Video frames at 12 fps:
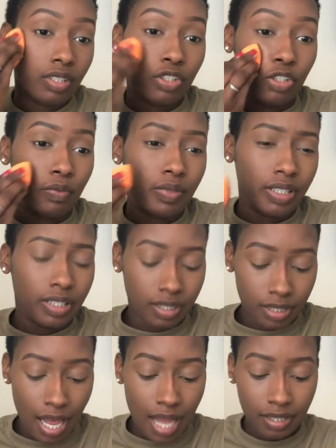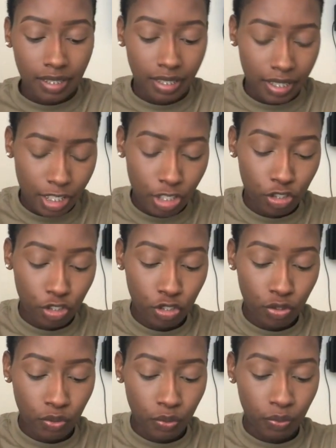you would decide to get
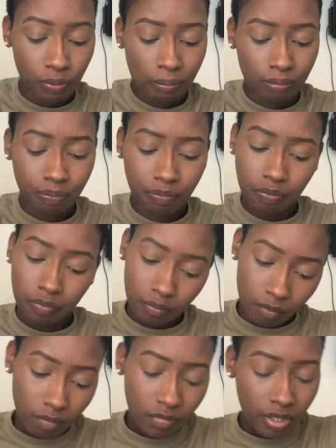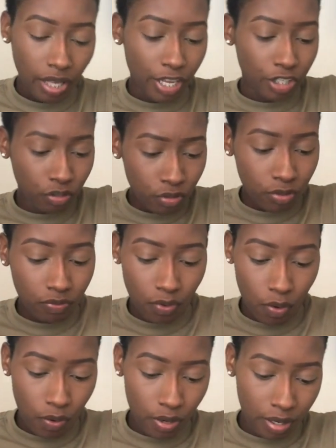into a
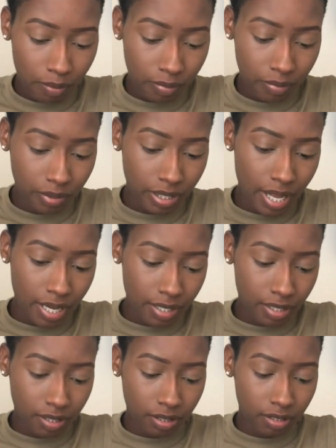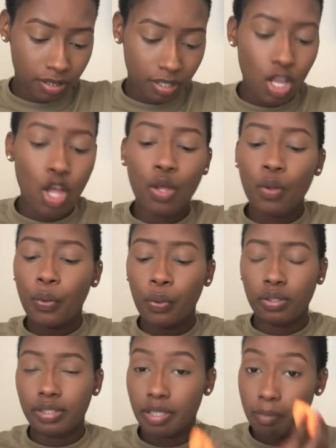uniform that
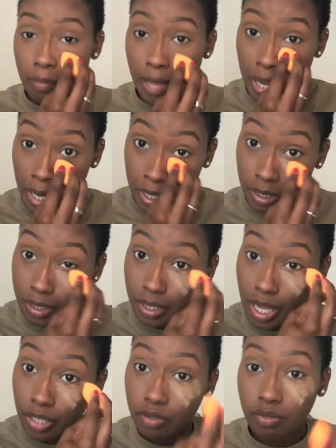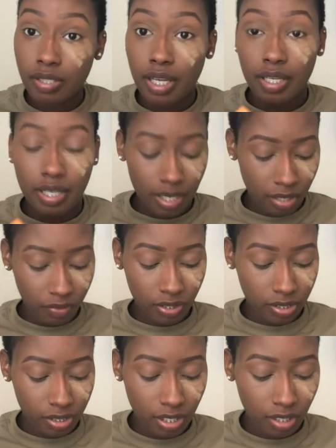demands that you take care of
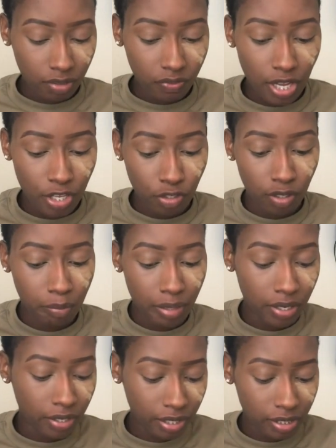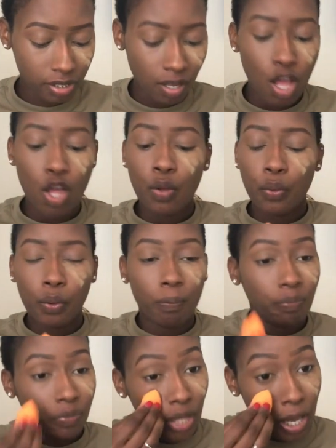yourself and your appearance,
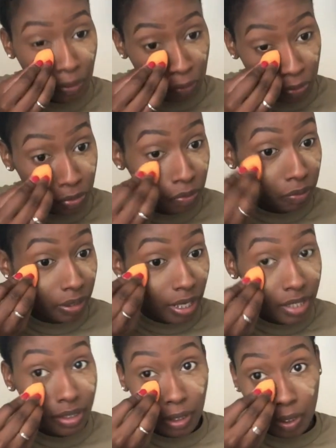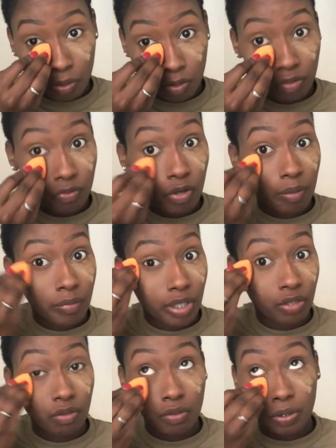and you do less in a uniform
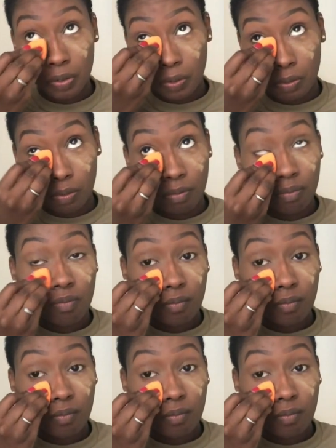than you do